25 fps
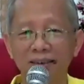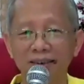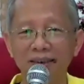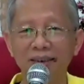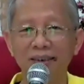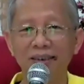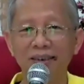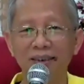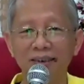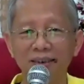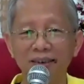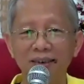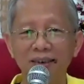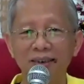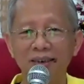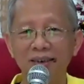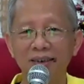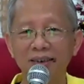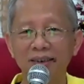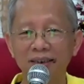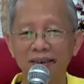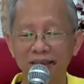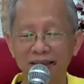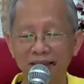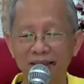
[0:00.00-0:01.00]

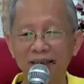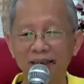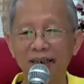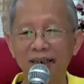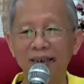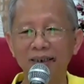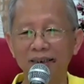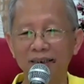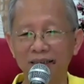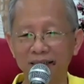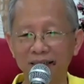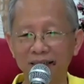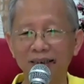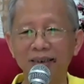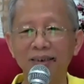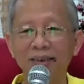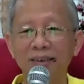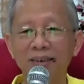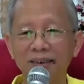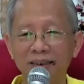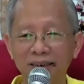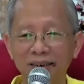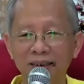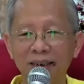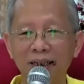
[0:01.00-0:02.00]
Correct, correct.
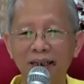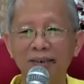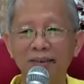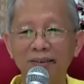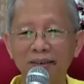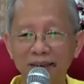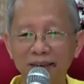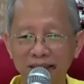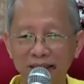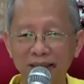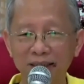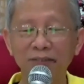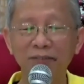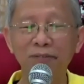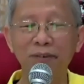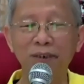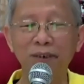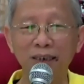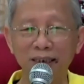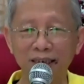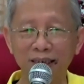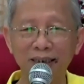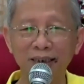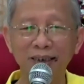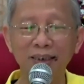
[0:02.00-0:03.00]
Now it's
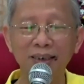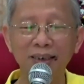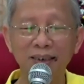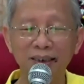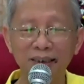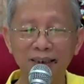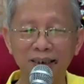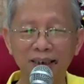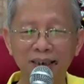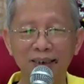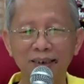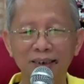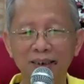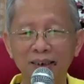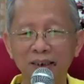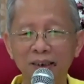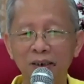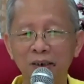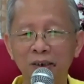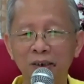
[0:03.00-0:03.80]
different, huh?